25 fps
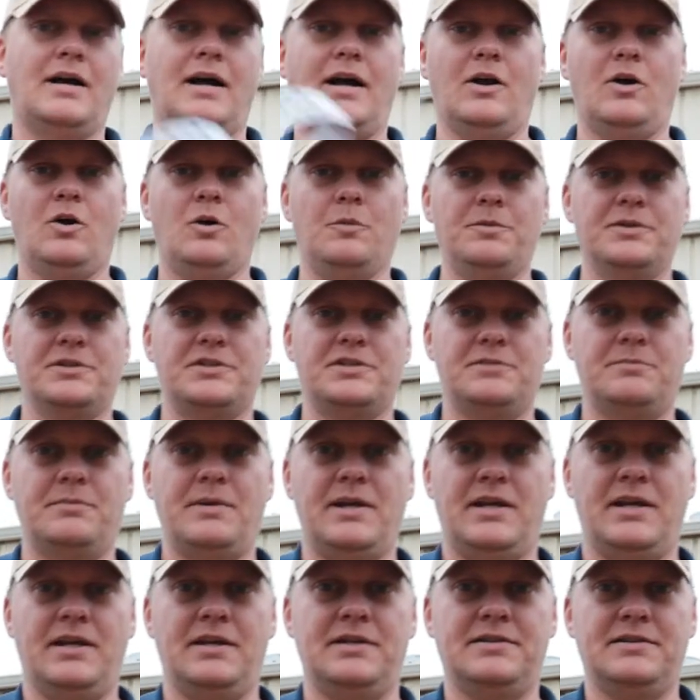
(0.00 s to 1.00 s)
I hope this is
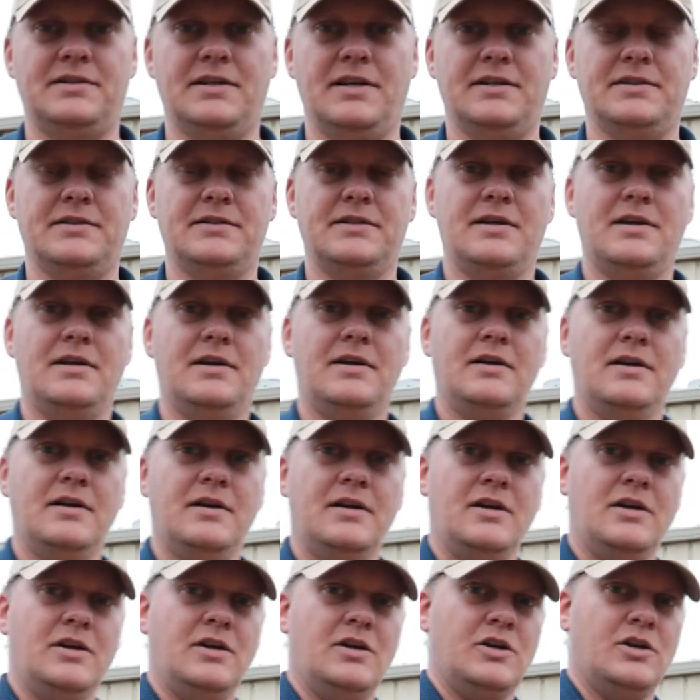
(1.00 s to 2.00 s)
making sense.
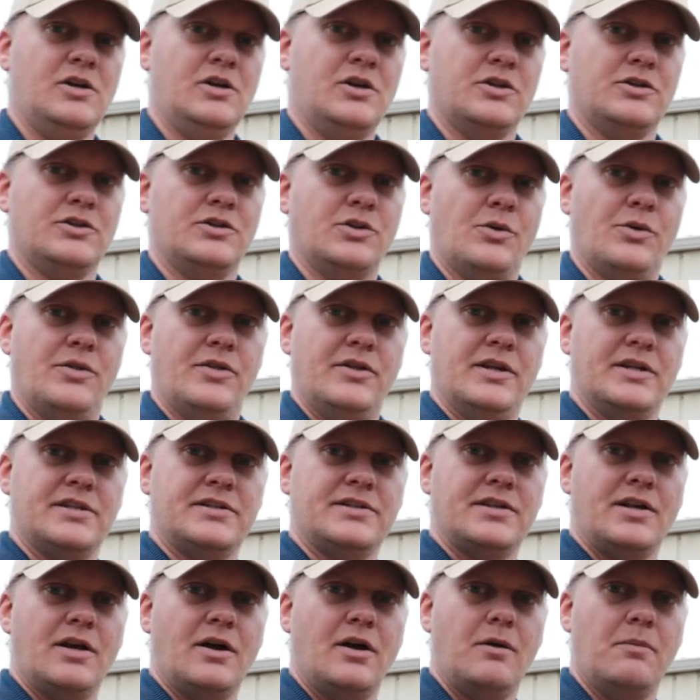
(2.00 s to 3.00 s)
So
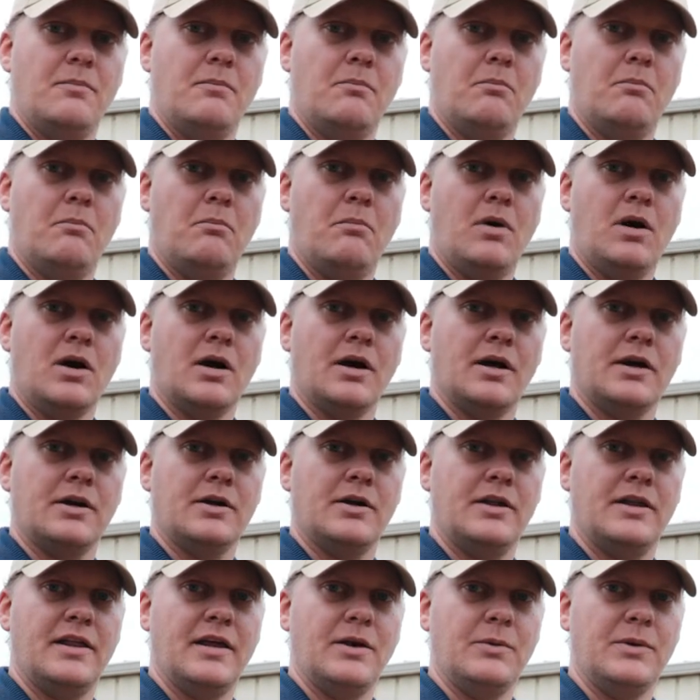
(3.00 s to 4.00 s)
this
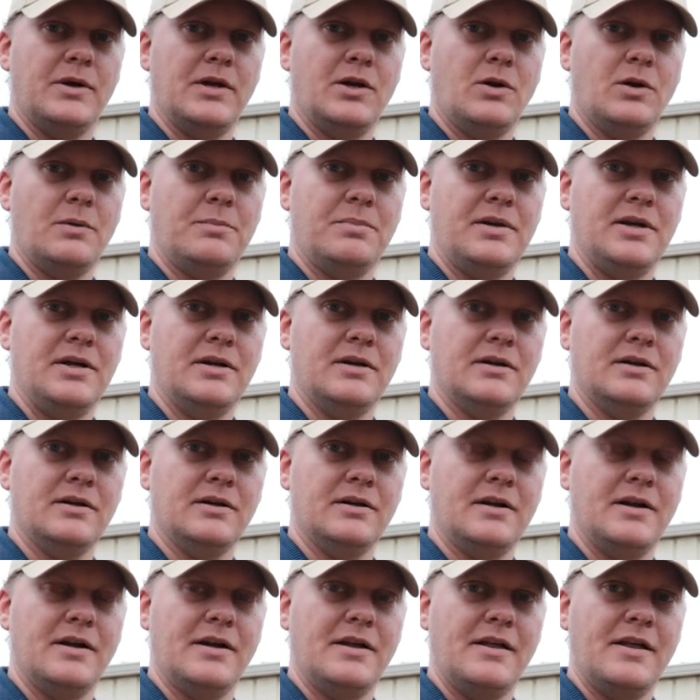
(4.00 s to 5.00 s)
mark that we go up
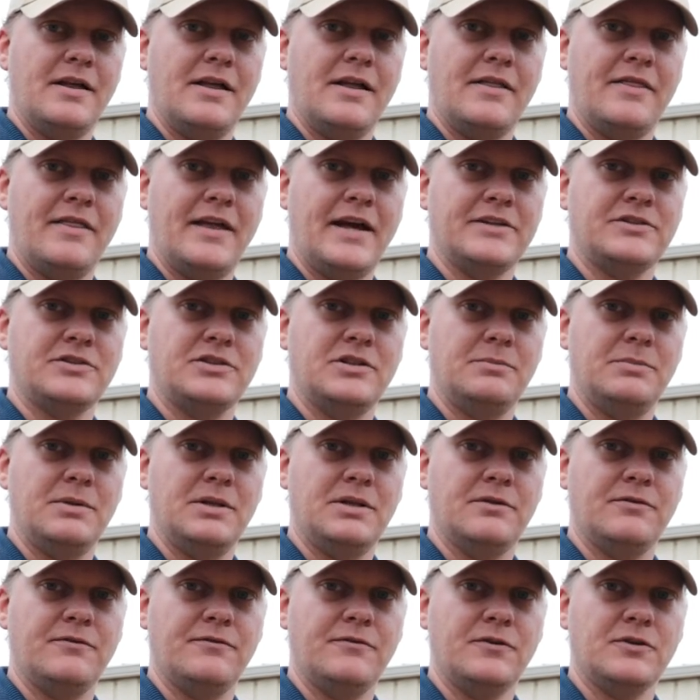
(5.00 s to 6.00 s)
here, that's gonna be
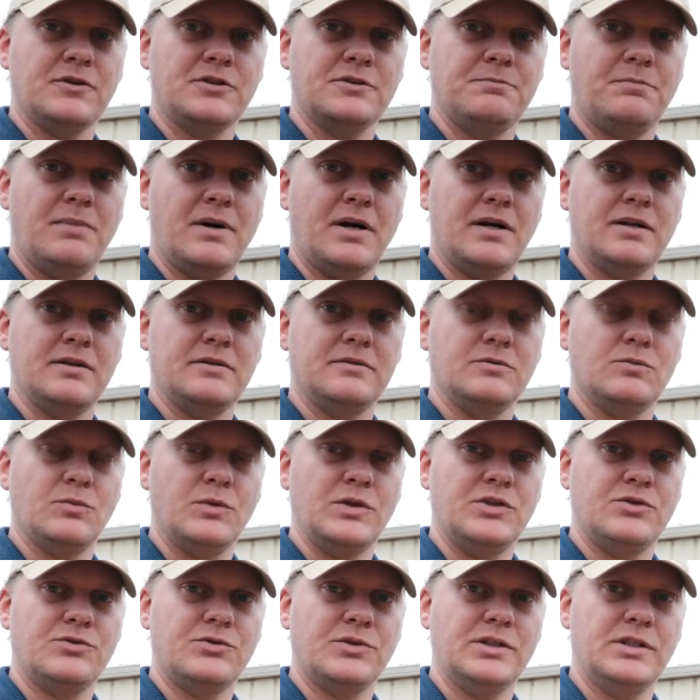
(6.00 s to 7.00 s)
the first spot
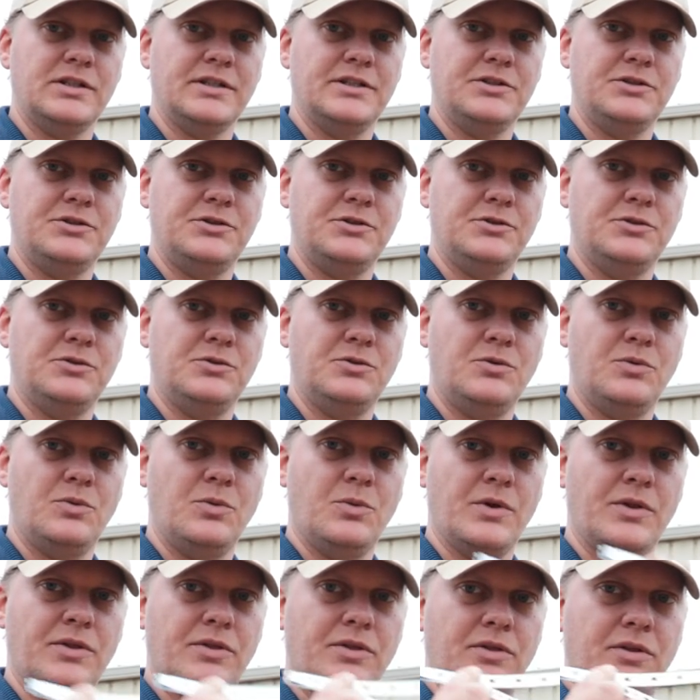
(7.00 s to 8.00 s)
we drill into
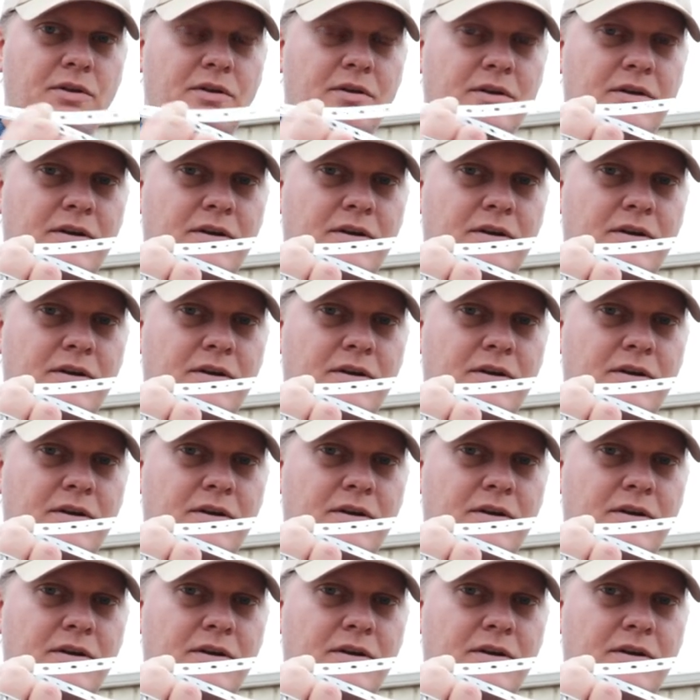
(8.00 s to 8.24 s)
with